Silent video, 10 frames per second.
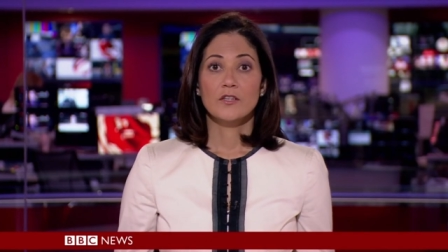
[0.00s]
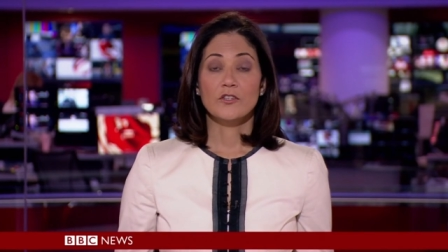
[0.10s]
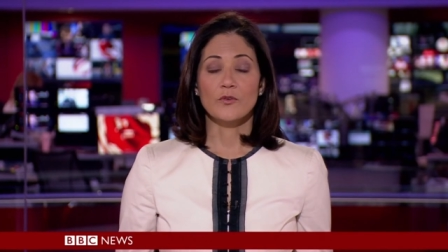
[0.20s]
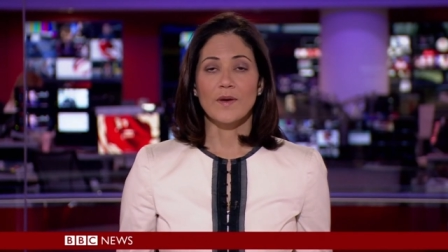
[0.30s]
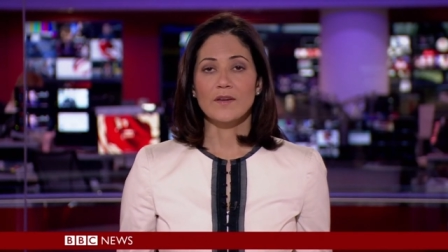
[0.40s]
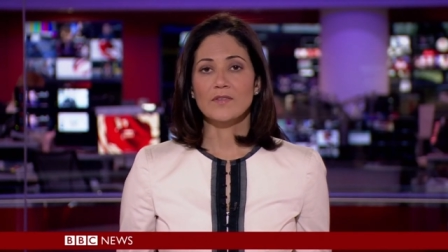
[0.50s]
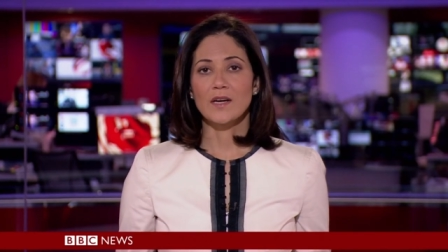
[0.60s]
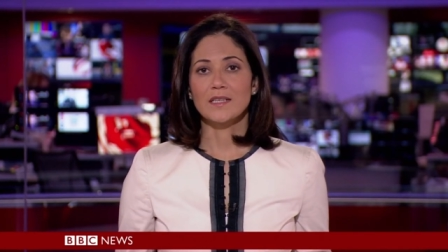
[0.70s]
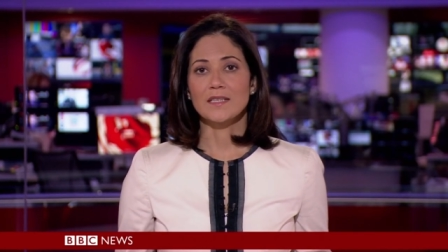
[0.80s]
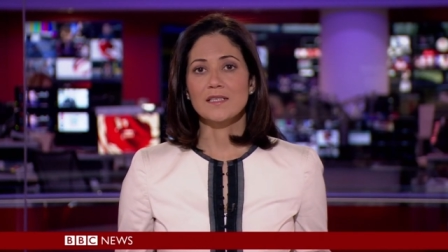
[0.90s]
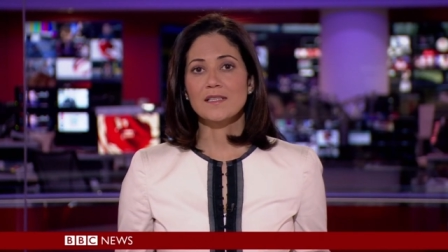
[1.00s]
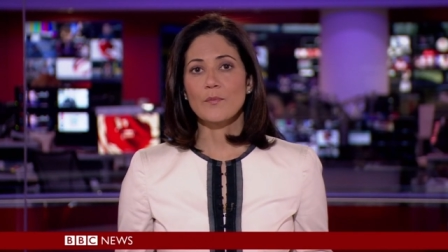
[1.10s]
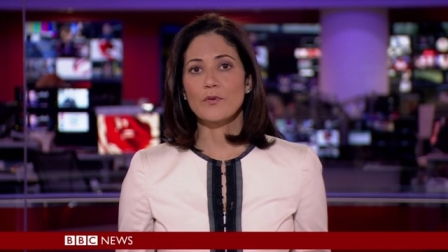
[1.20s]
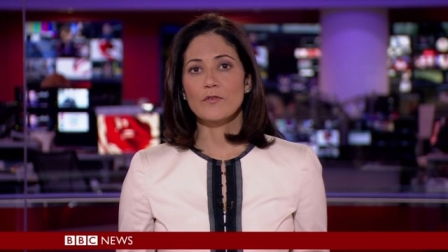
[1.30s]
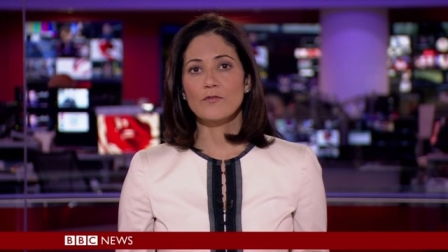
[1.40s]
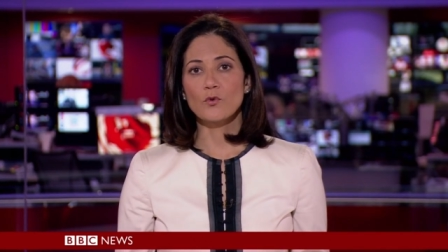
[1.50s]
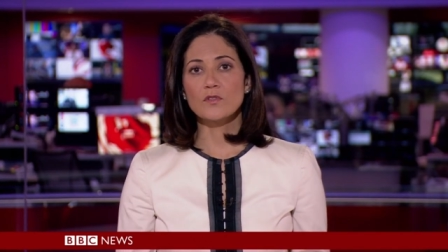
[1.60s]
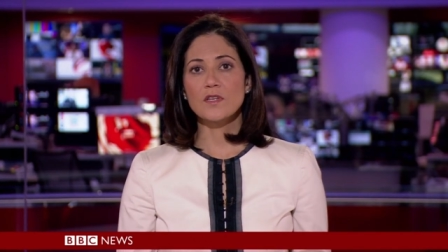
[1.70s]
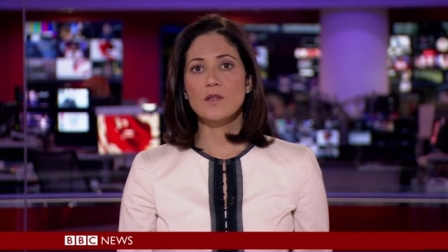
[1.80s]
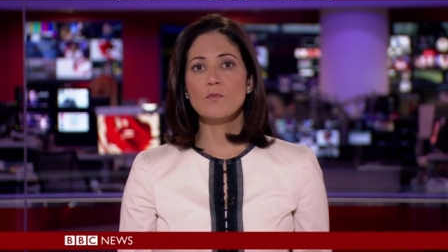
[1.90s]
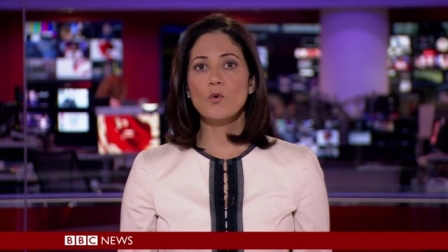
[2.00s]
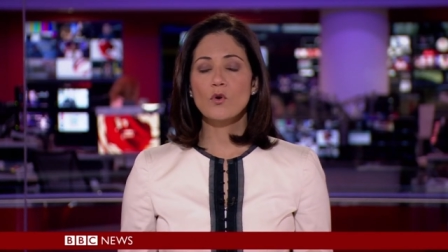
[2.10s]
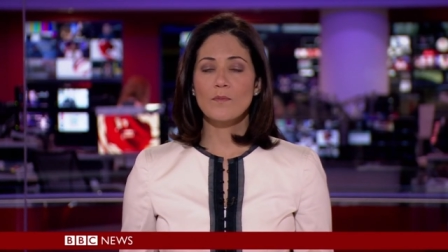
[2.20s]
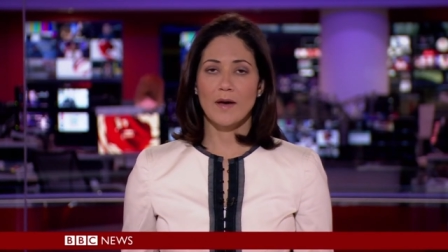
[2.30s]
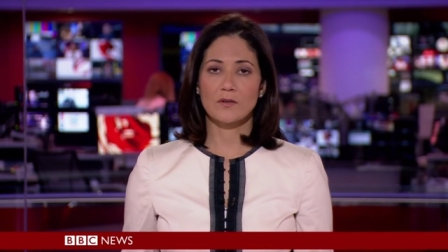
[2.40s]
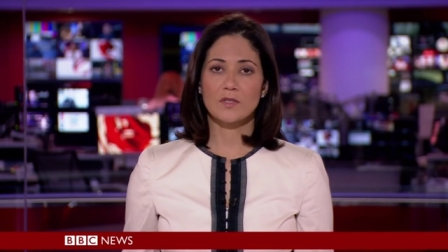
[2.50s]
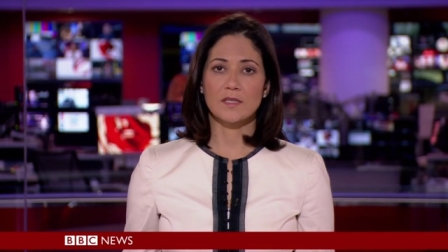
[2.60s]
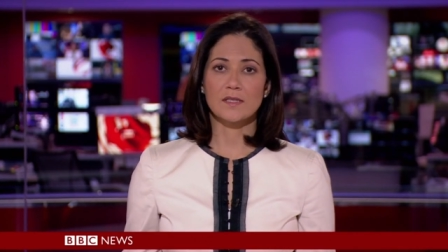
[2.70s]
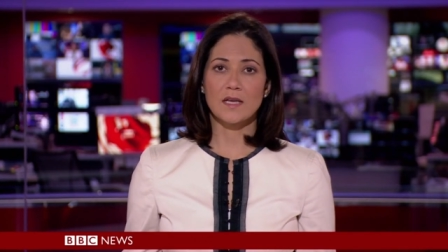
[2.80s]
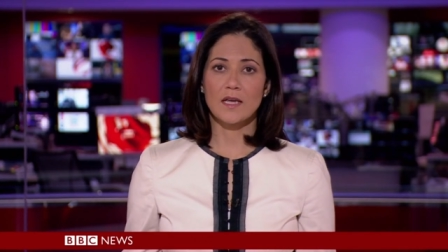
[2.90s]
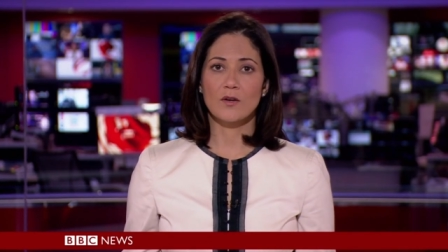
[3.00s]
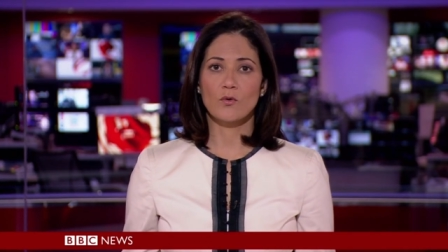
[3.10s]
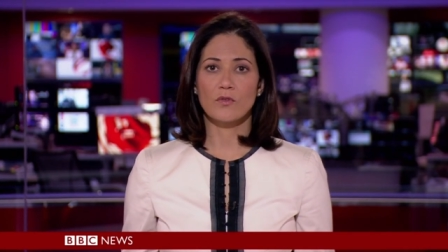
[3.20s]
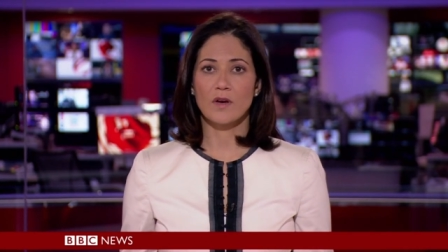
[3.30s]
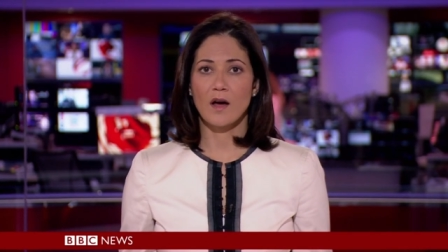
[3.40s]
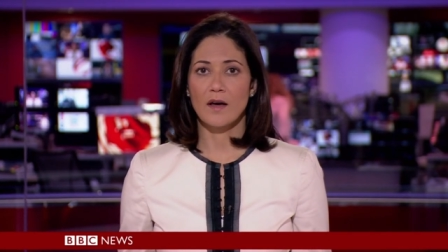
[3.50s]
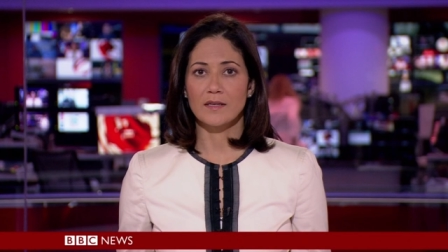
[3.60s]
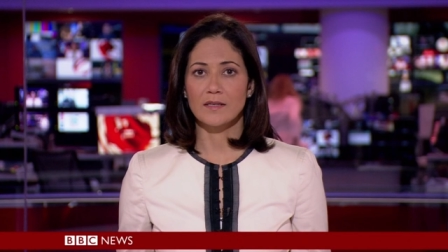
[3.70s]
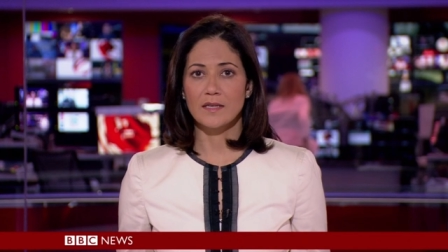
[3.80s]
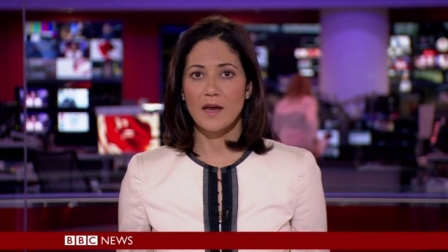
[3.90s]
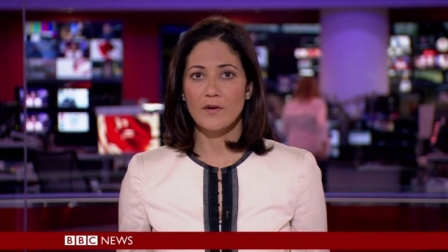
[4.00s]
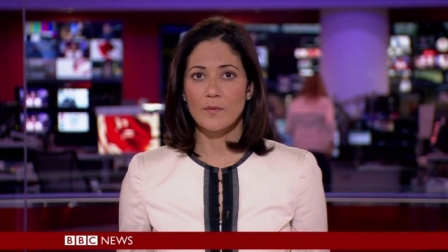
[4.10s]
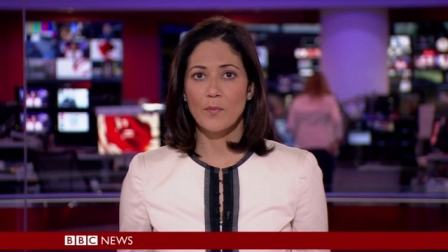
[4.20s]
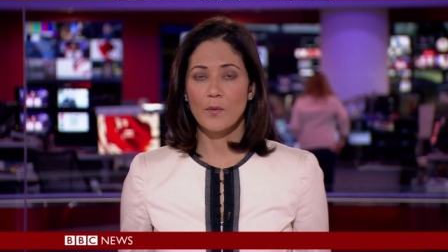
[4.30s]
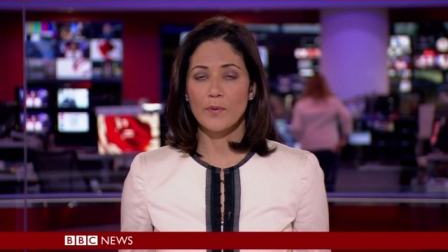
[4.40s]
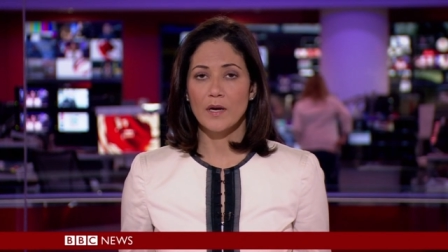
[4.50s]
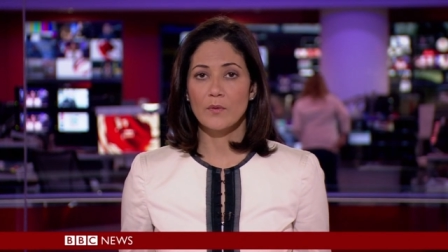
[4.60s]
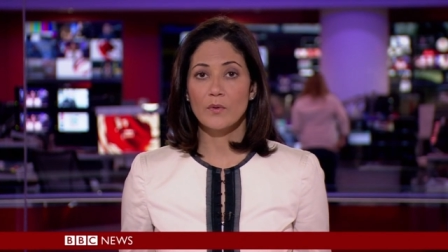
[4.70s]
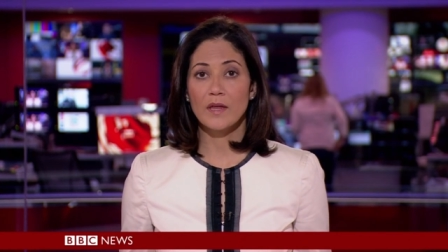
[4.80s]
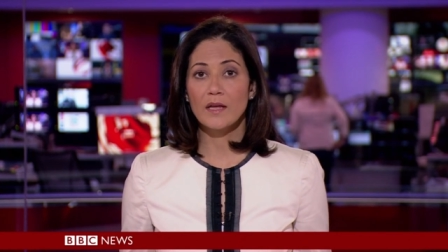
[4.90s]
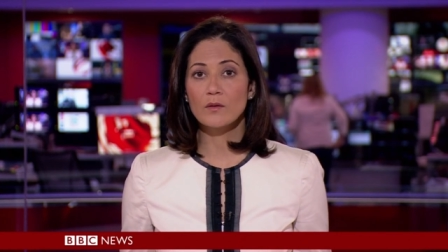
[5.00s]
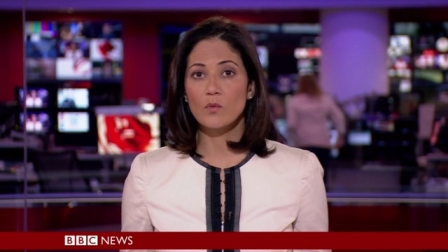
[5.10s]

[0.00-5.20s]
Two men have died in separate falls in the Mourne Mountains in Northern Ireland, an area popular with hill